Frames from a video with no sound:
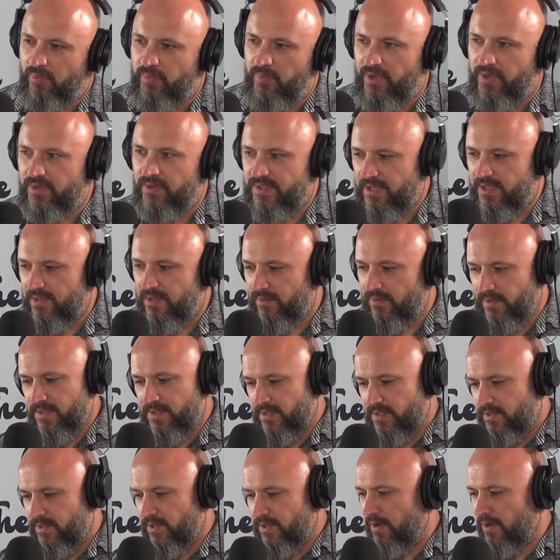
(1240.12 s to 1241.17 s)
Eh? Like there's this
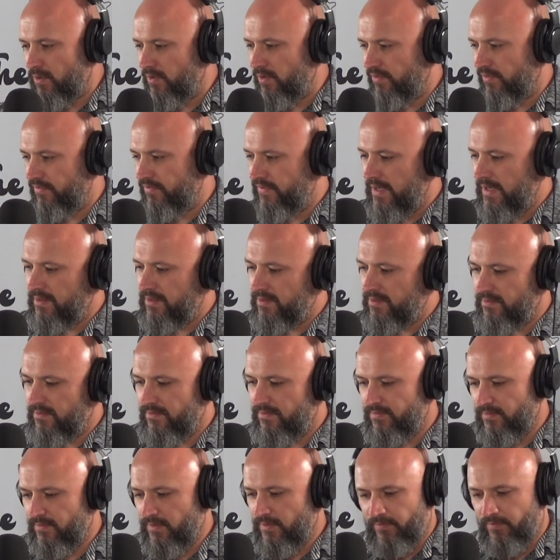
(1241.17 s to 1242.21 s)
whole effect of,
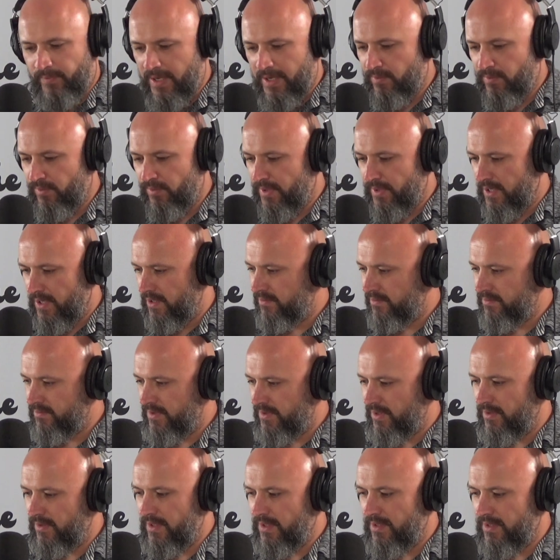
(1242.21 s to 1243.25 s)
of people that are you know
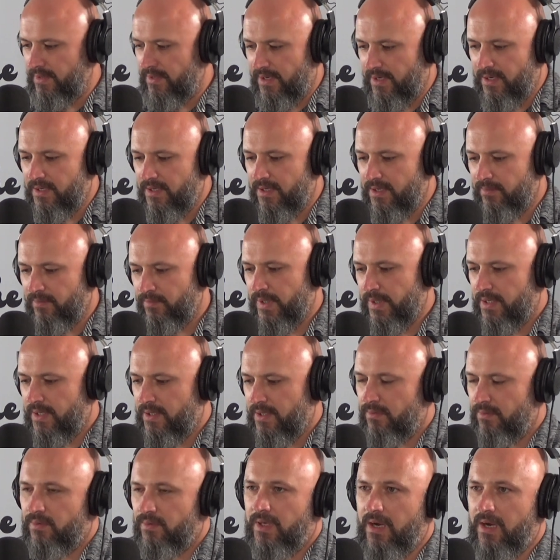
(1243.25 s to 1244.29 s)
that, that, end up bloody
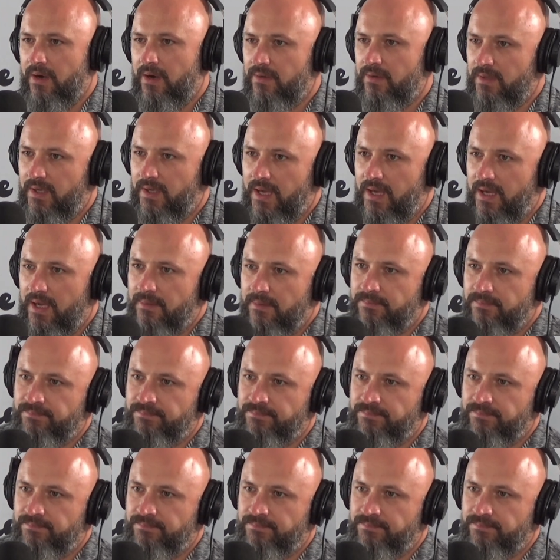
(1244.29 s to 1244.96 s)
carrying the can.